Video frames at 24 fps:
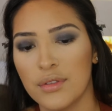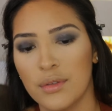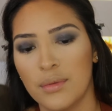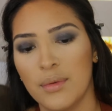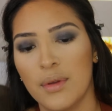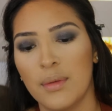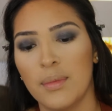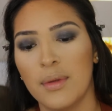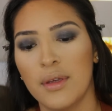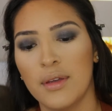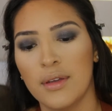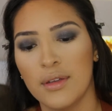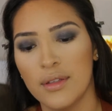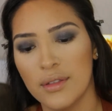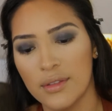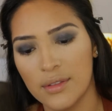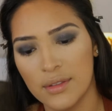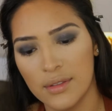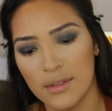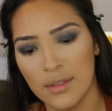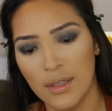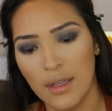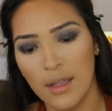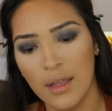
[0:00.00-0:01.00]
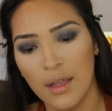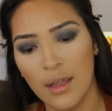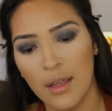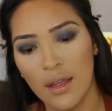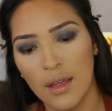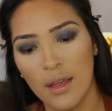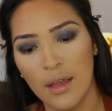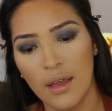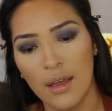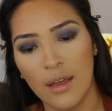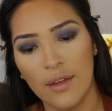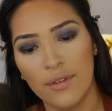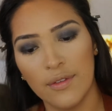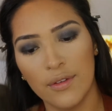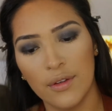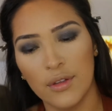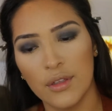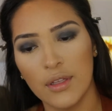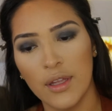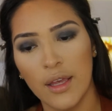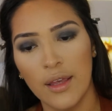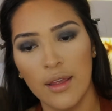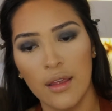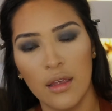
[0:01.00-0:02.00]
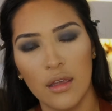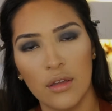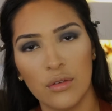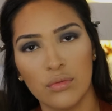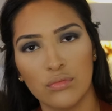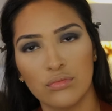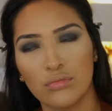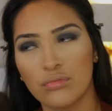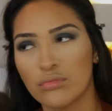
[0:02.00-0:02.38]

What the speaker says: away because I feel like,